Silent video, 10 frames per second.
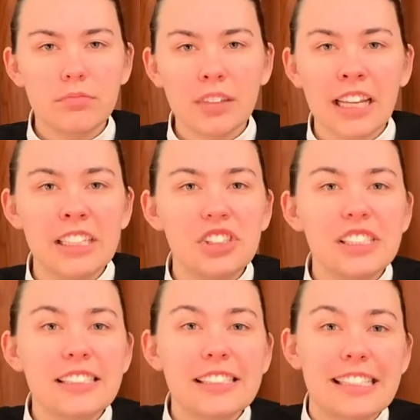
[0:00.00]
And
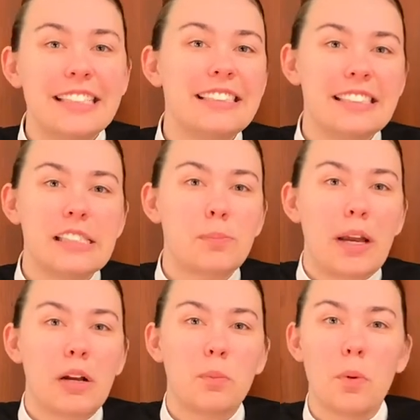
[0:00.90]
Jesus ends this
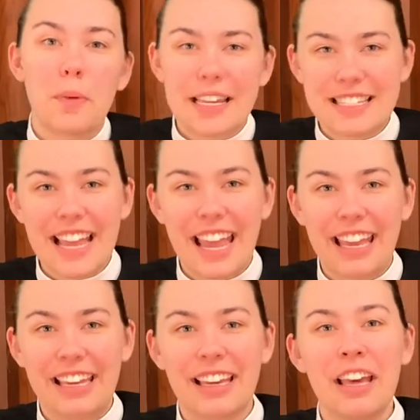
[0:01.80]
parable by
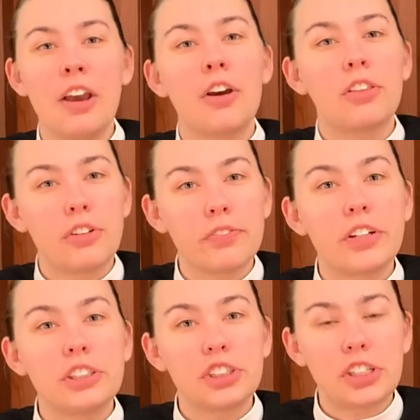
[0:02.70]
saying, "The
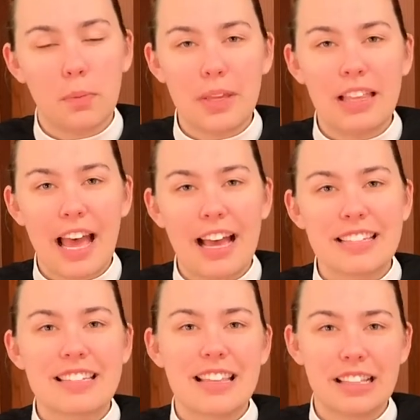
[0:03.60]
first shall be
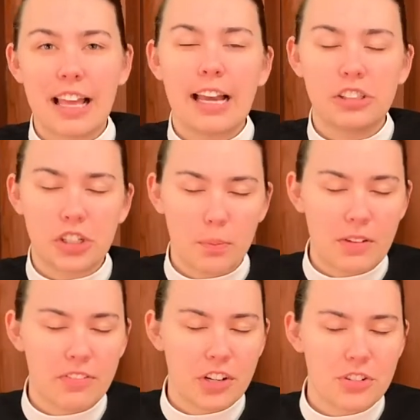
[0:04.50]
last, and the last shall be
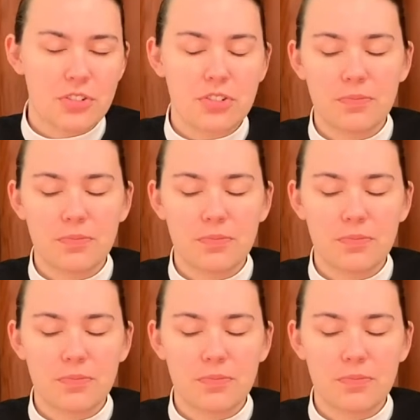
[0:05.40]
first."